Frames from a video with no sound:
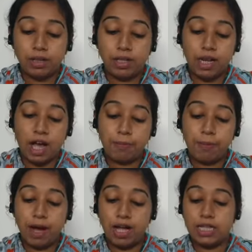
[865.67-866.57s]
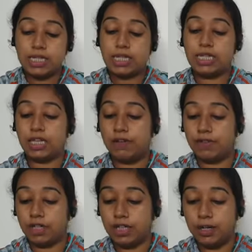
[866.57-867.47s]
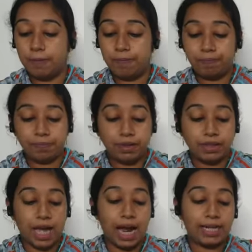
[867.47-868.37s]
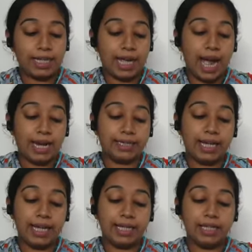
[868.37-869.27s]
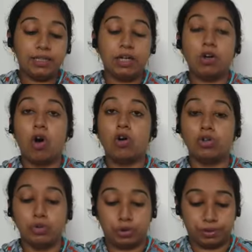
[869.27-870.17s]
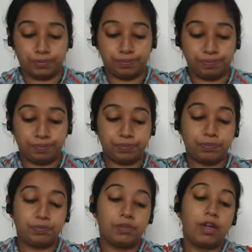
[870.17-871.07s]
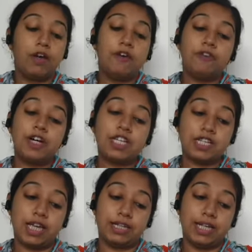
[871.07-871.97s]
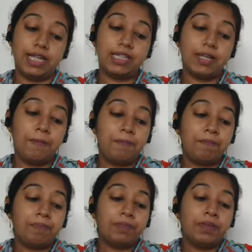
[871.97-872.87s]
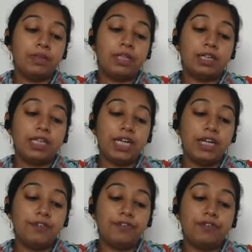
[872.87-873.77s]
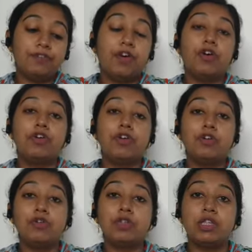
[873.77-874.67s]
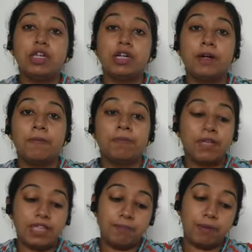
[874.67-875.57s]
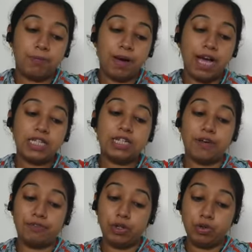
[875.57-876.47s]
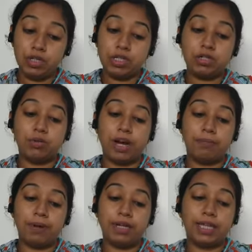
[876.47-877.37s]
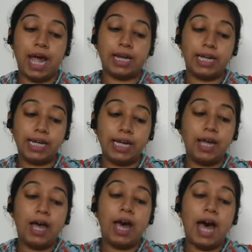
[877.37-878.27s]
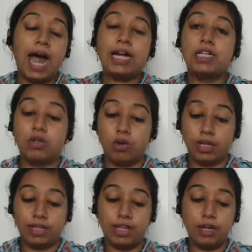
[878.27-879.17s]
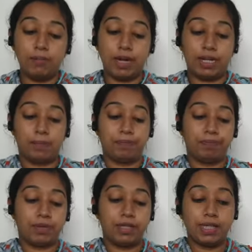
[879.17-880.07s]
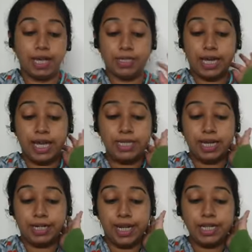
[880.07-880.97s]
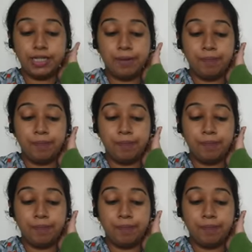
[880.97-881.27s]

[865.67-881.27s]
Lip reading: the Nagpals discovered that they had taken the wrong route. First sentence, the thief, you're going to use the simple past, refused to admit that he had stolen the money. Second sentence,